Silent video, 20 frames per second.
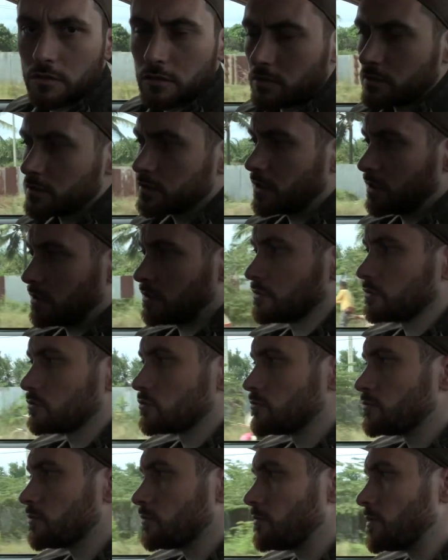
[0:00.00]
The second
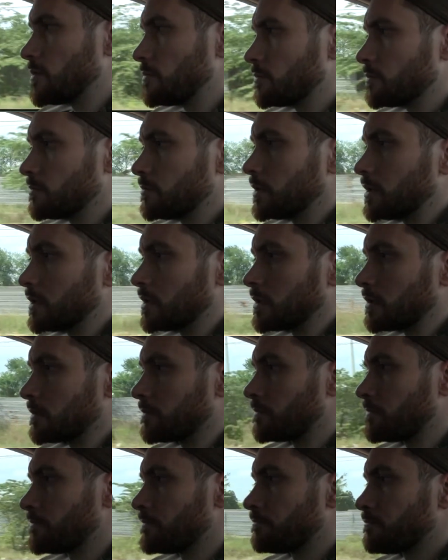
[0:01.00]
group of people being
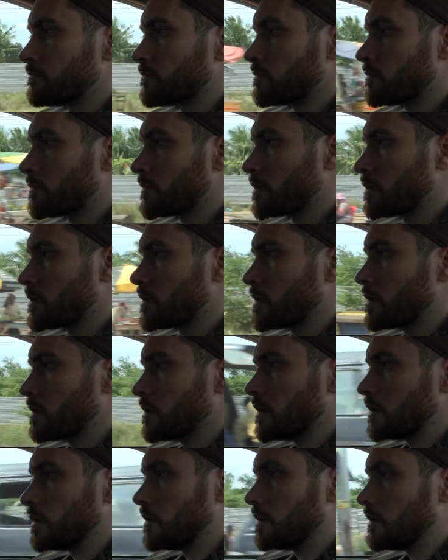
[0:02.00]

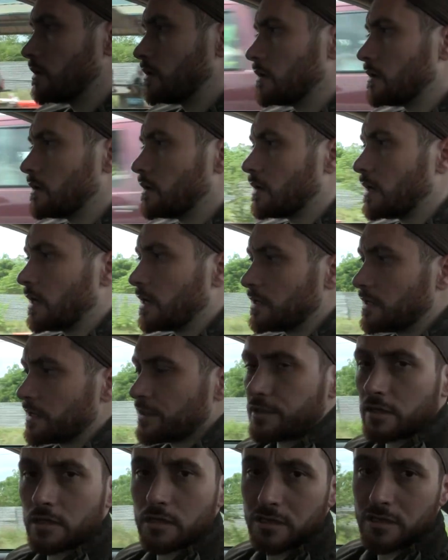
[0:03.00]

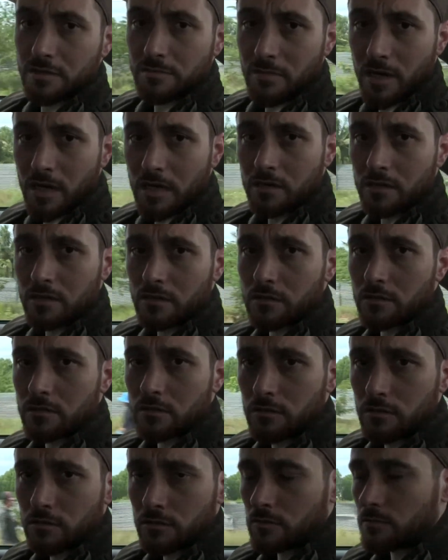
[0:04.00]
unethically minded
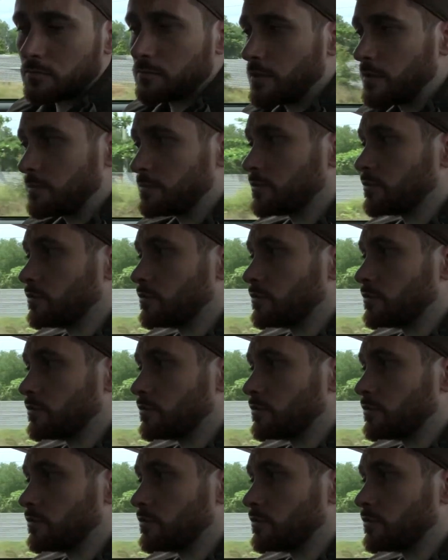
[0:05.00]
people